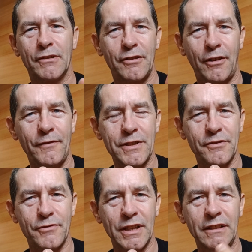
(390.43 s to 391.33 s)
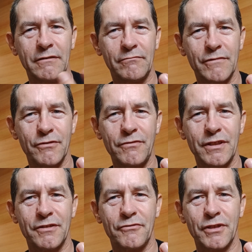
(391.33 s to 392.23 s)
Coffee's a drink, juice
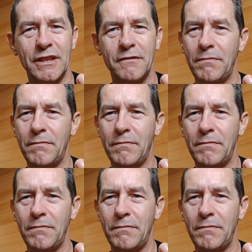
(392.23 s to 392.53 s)
is a drink,